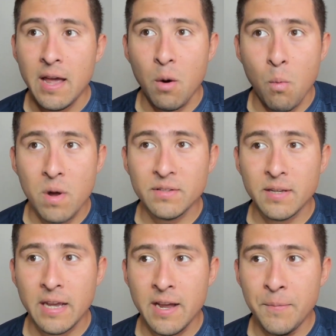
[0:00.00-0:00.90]
And once
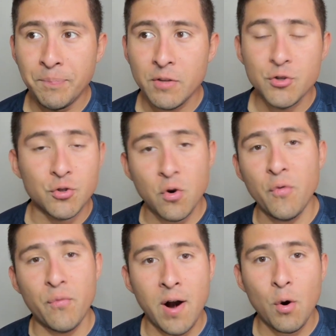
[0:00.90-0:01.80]
again, so
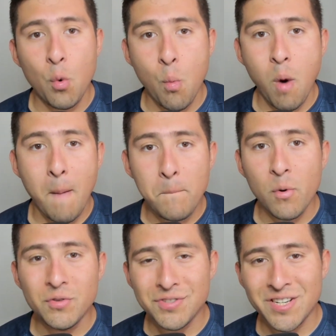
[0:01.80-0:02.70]
far,
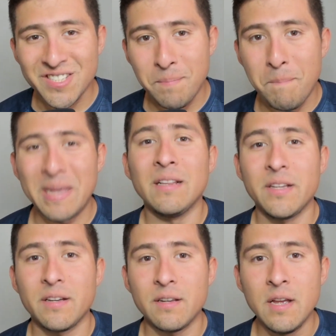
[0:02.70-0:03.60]
1.6
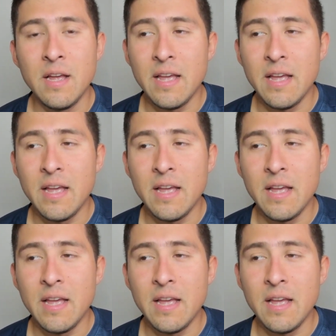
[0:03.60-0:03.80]
billion.